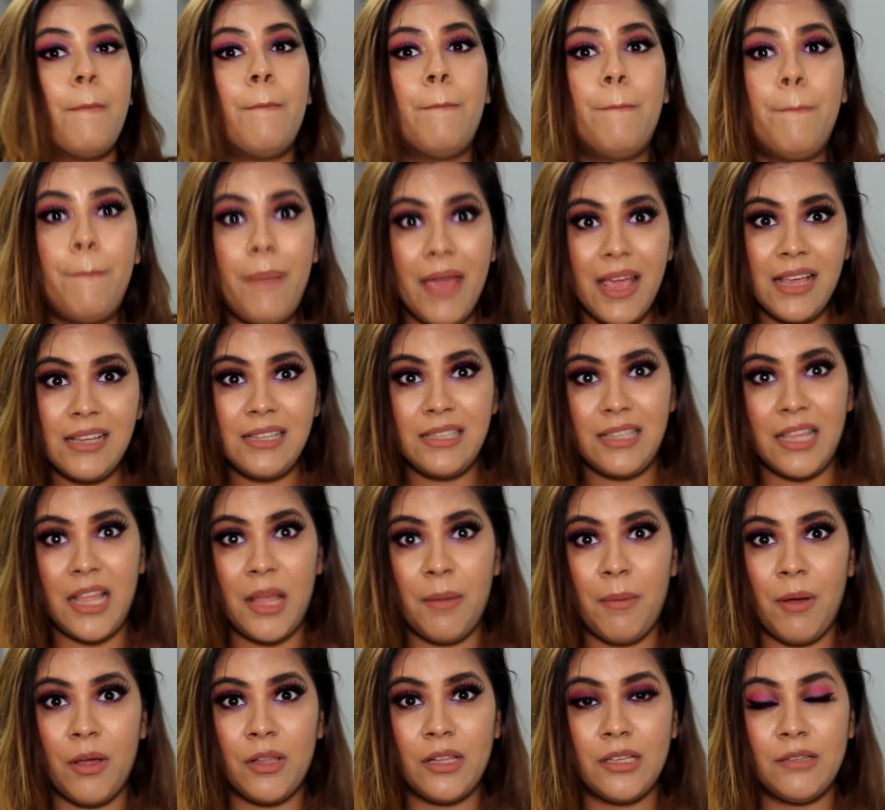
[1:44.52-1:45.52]
Best thing
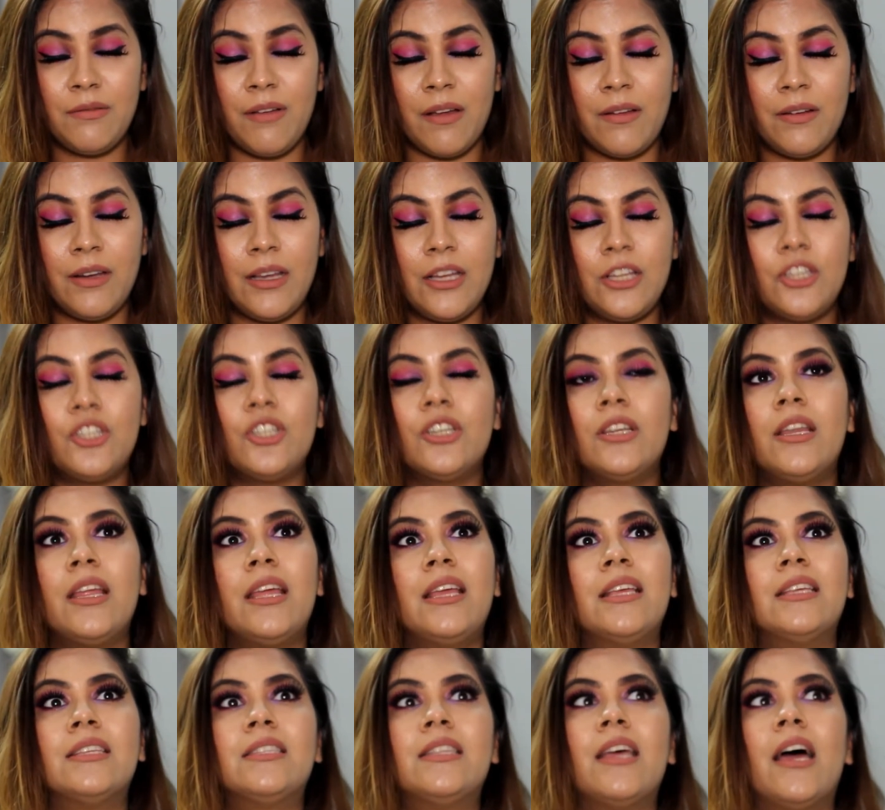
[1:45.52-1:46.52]
about this foundation
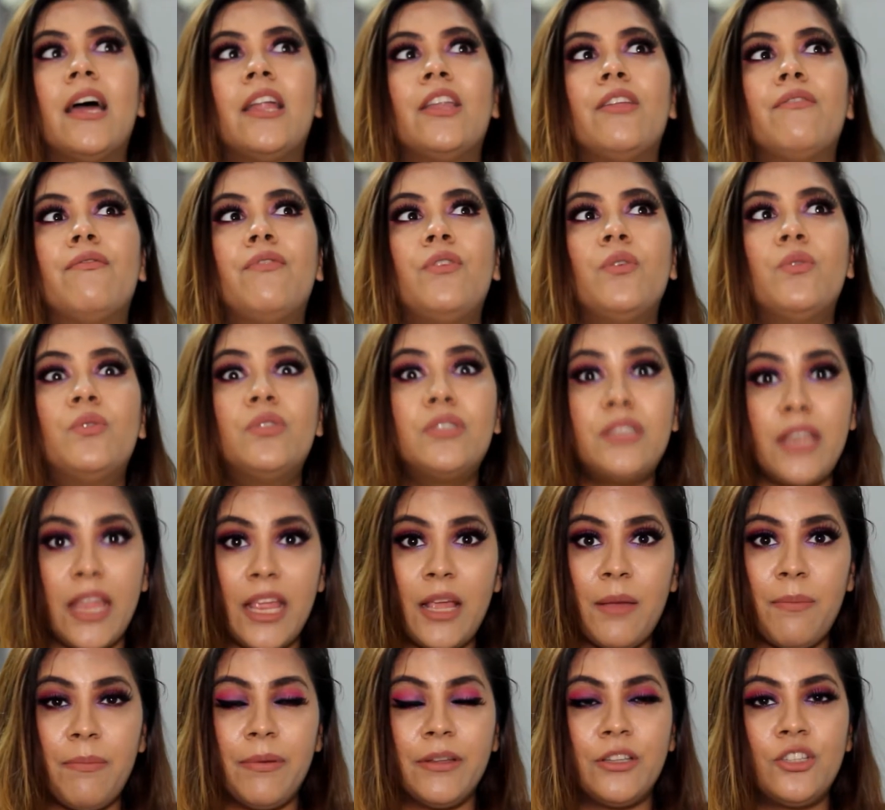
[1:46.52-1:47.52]
is that if you
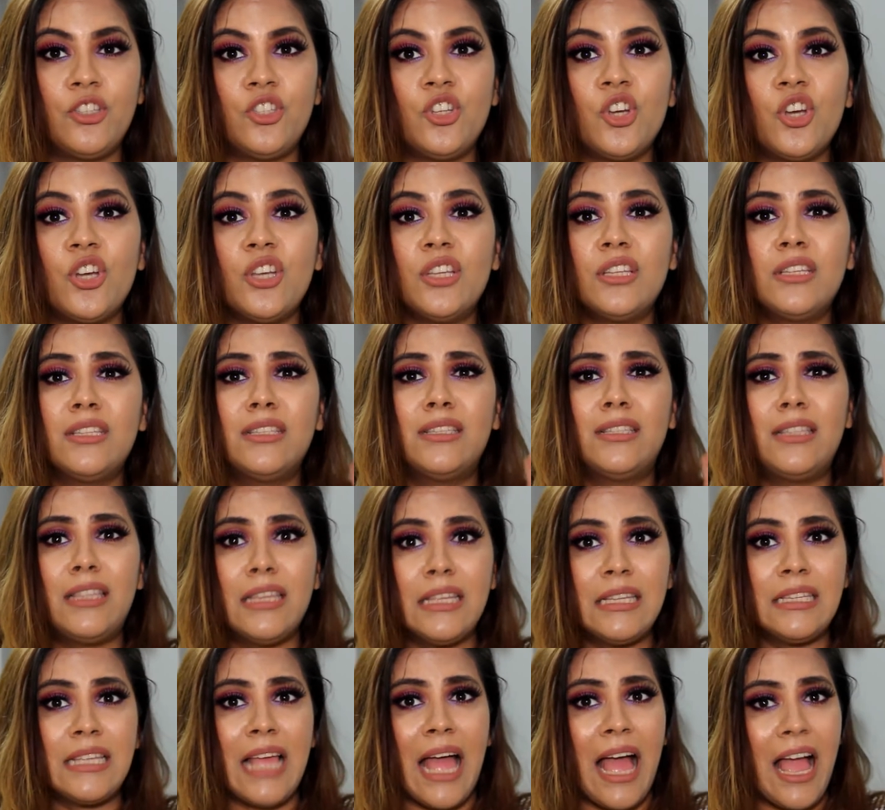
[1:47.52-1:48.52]
take pictures,
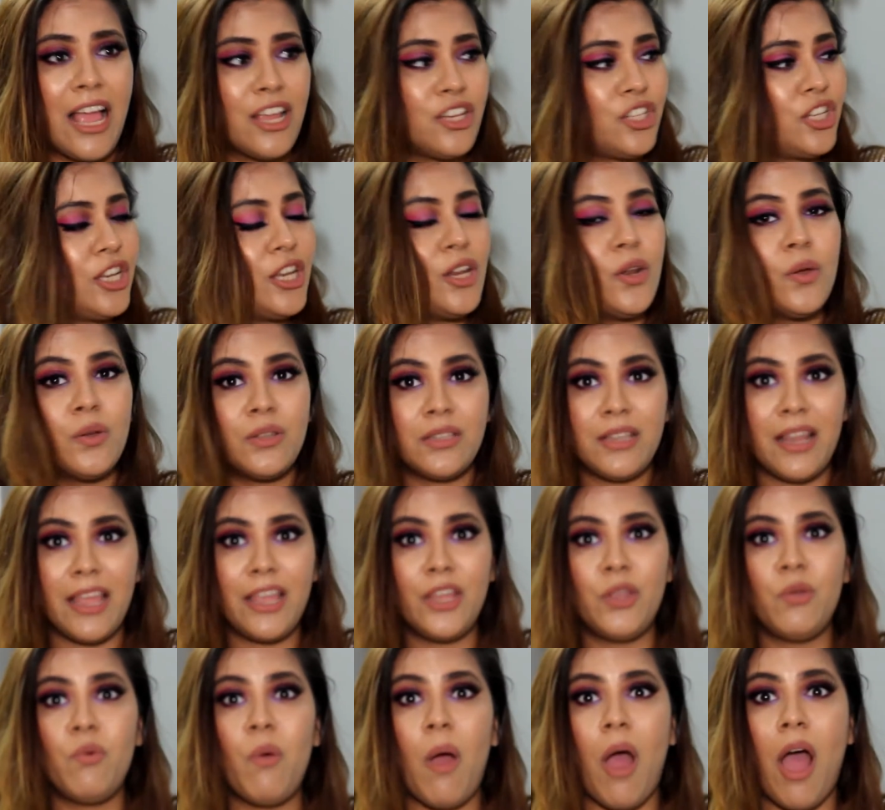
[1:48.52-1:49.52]
this actually looks
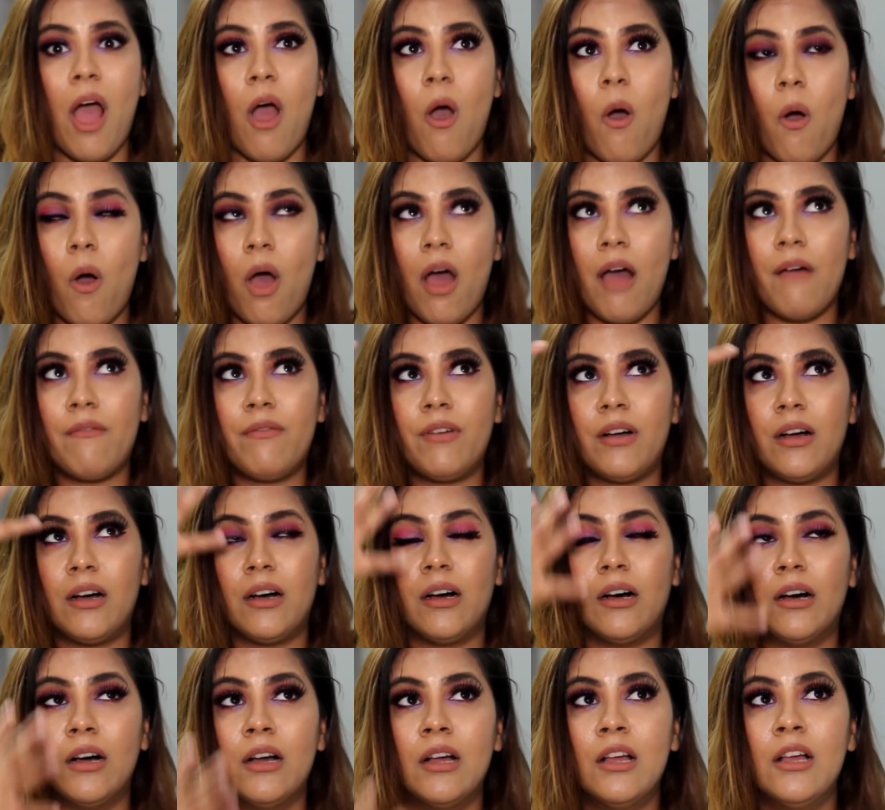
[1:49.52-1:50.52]
like you have
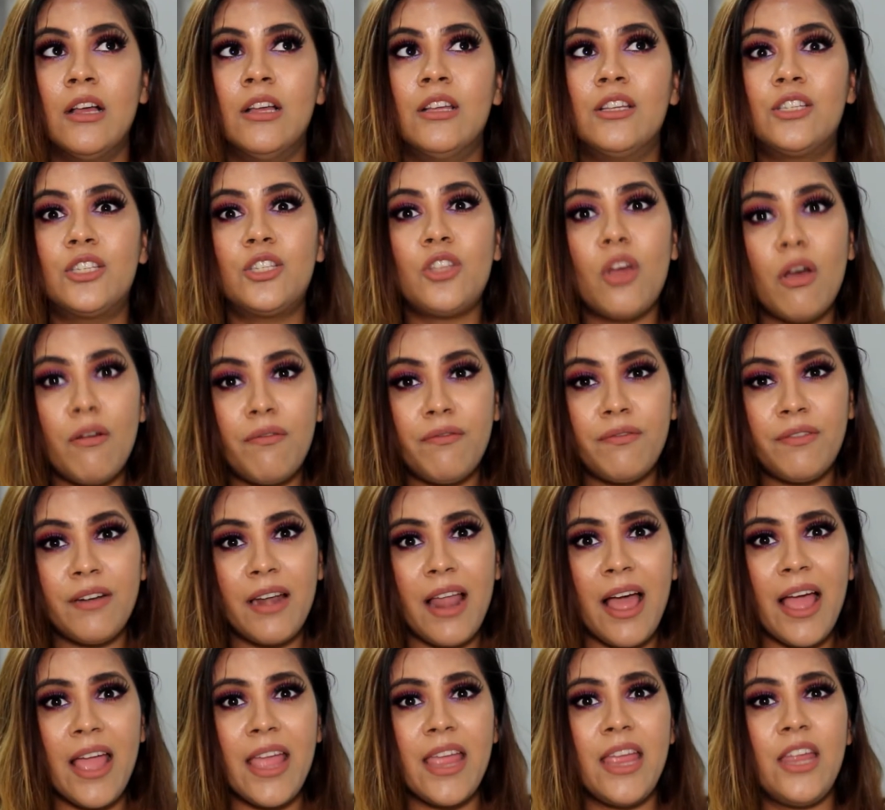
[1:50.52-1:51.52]
a soft
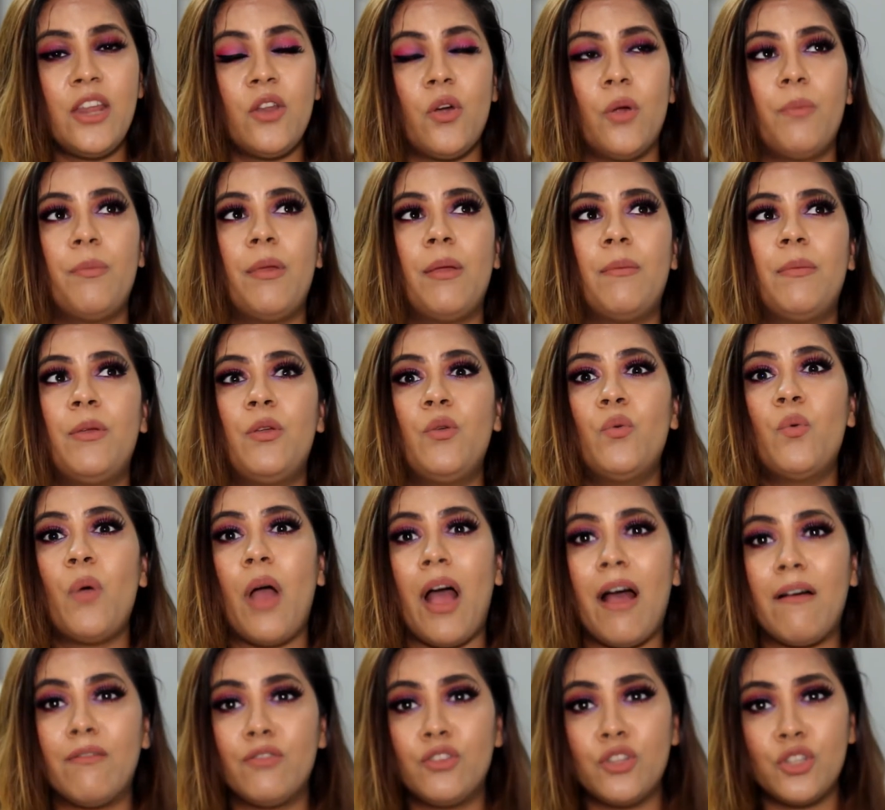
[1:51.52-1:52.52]
light, or maybe you
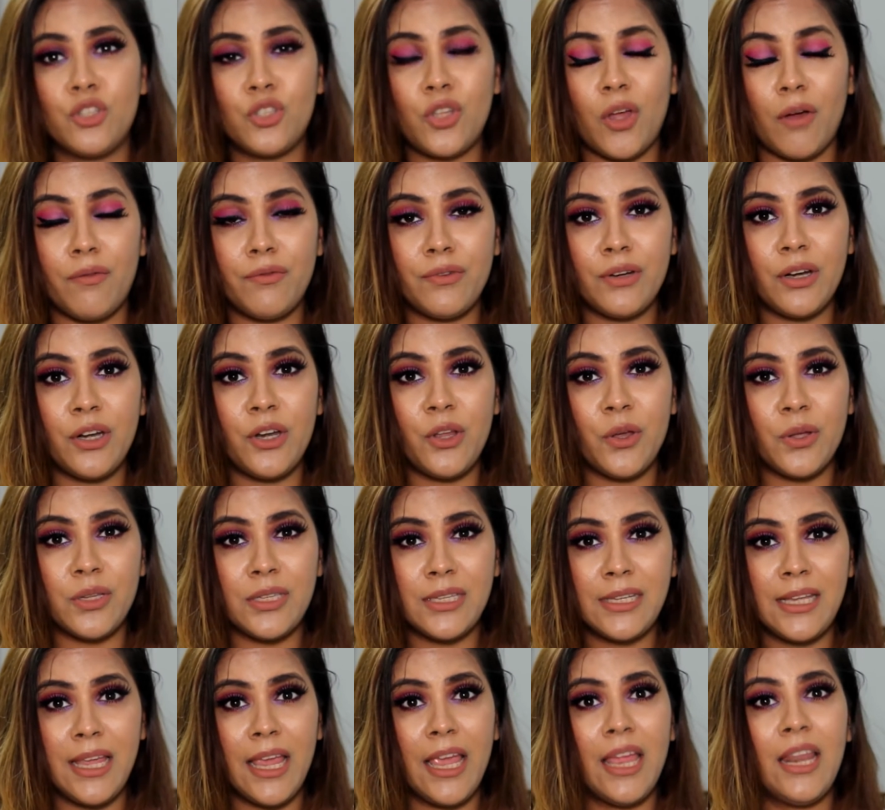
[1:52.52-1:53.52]
have just softened your
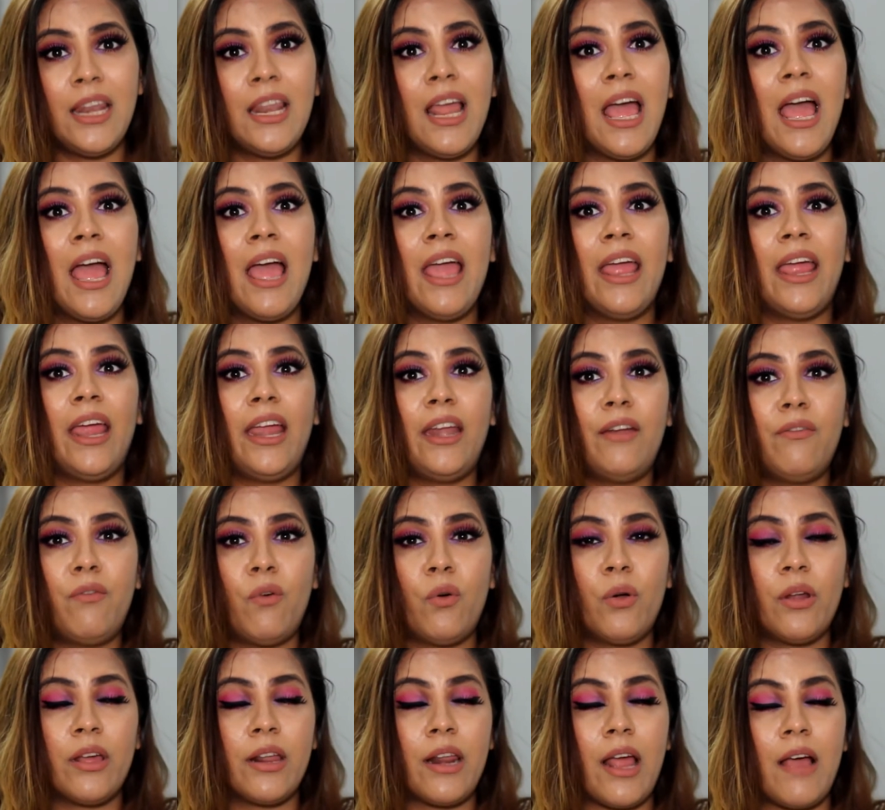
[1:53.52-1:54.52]
skin. It
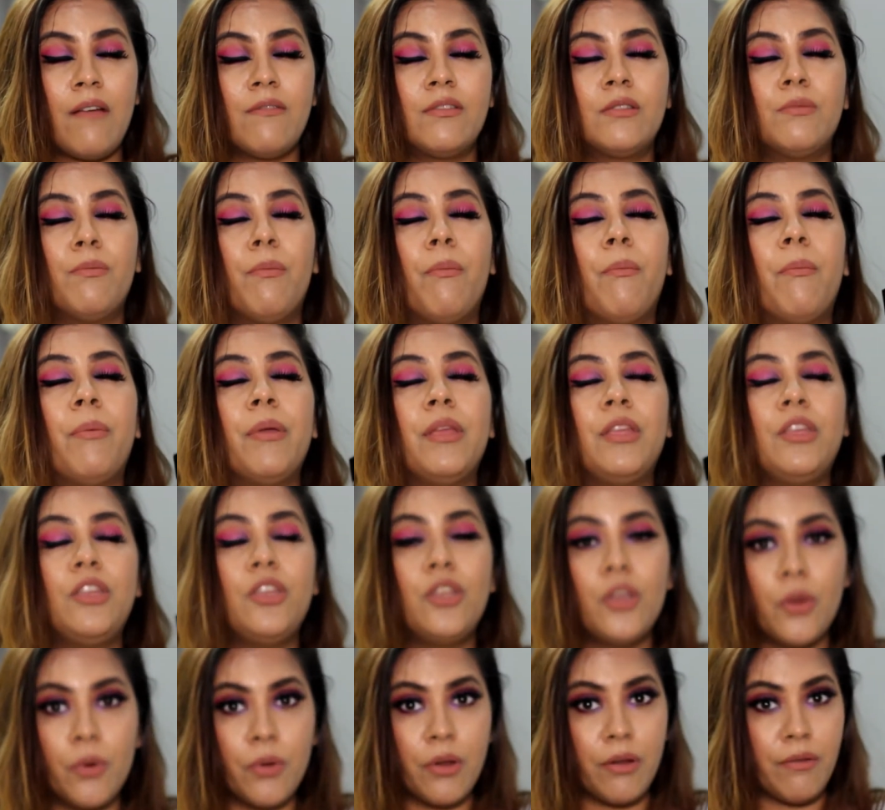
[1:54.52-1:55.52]
photographs
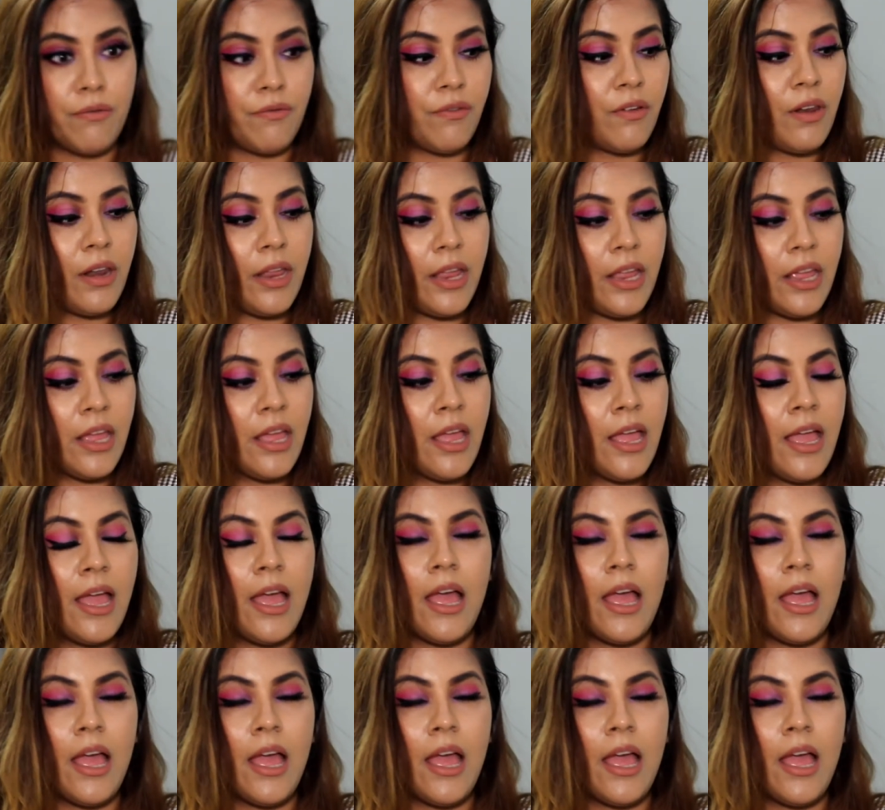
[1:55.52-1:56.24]
beautifully.